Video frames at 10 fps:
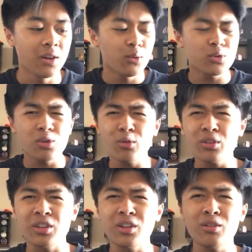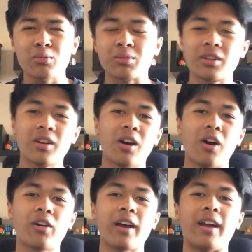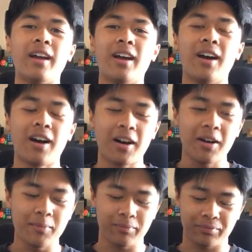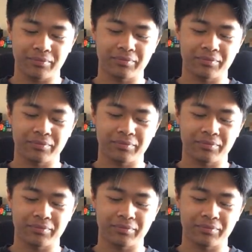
What's wrong with cubes? Okay. Um.